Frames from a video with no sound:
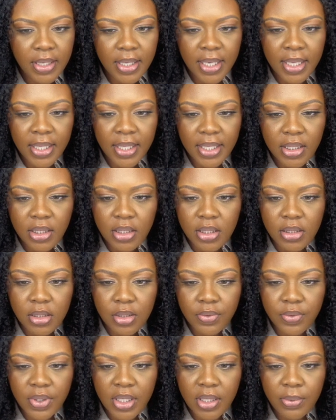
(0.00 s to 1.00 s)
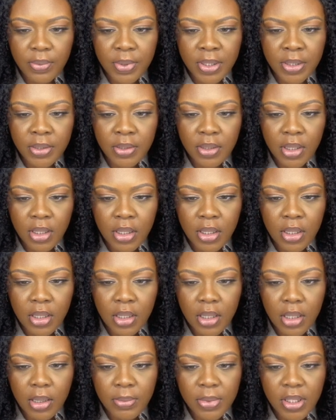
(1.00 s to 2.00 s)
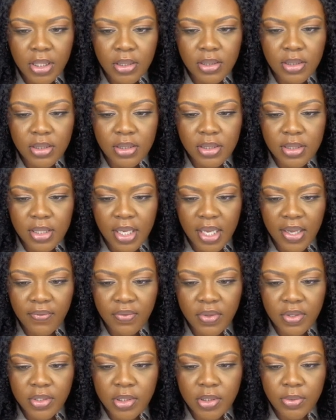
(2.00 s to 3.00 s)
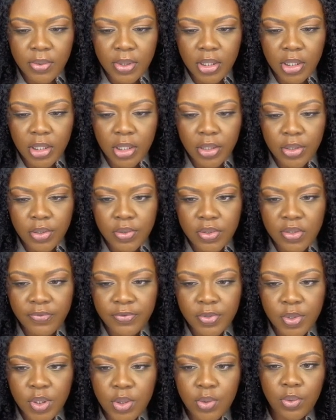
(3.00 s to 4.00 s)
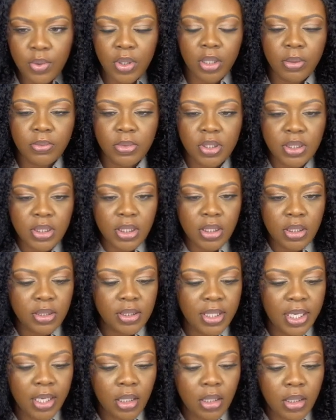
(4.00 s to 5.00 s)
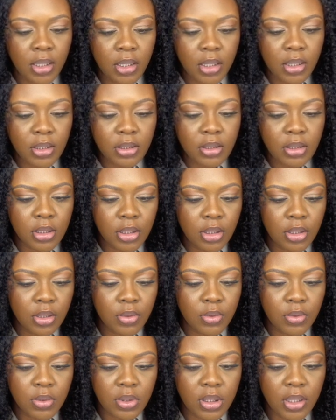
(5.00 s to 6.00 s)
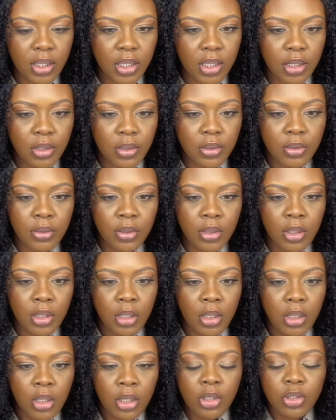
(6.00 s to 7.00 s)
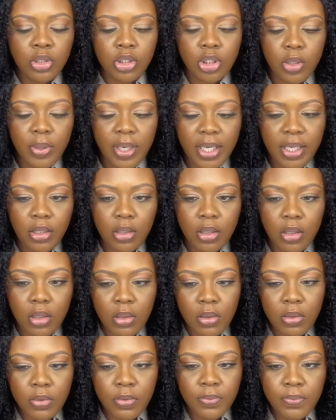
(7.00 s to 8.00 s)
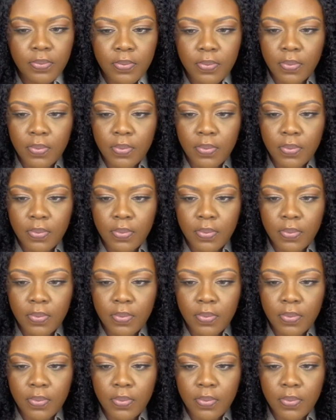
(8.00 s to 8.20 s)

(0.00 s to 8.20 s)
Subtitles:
I like this 3D one. I'm gonna save this one and I'll use it for studio. I'm just gonna title it STUDIO so I know.